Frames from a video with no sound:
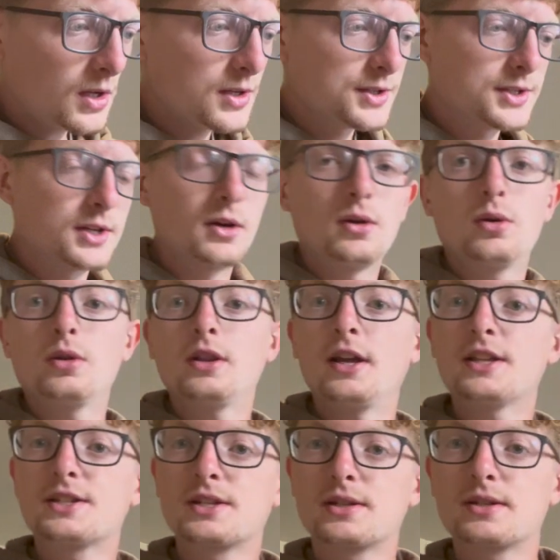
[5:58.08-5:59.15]
so
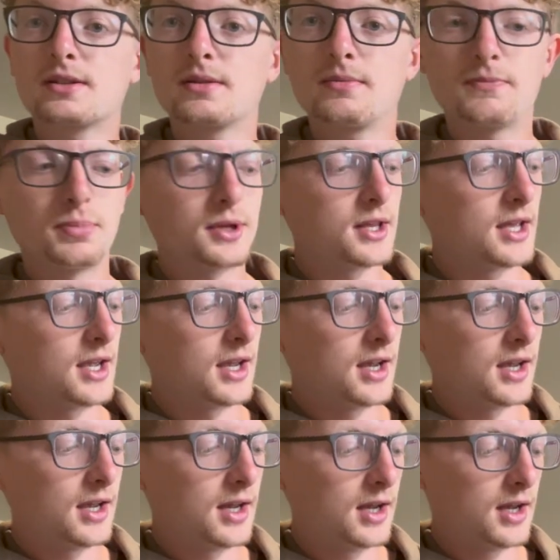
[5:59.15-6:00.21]
let's
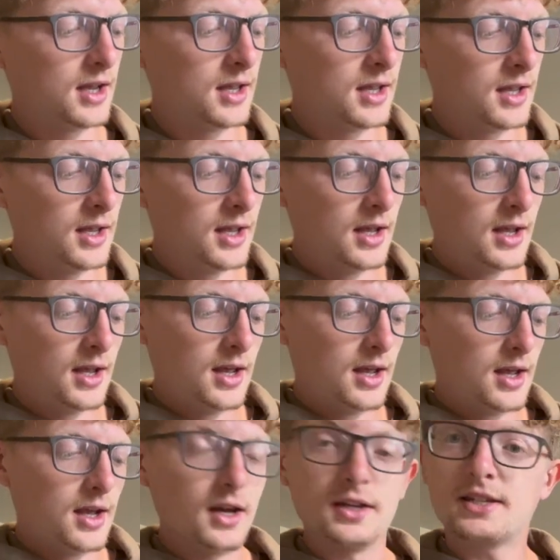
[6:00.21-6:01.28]
play
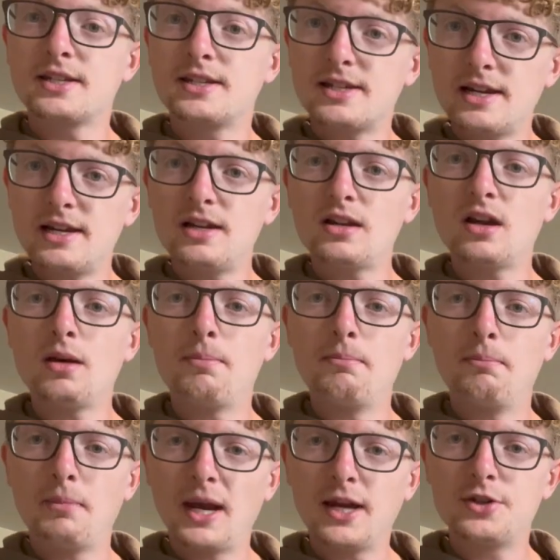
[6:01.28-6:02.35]
a C
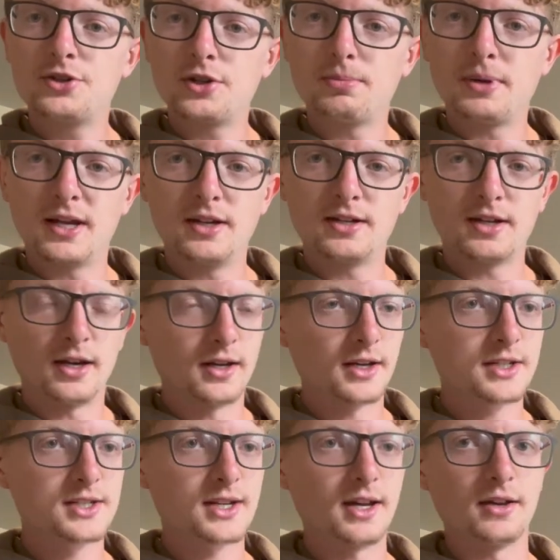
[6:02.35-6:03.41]
major
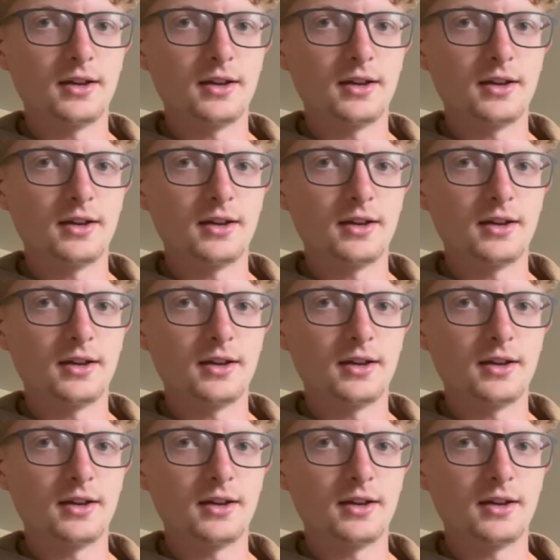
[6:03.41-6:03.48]
pentatonic scale.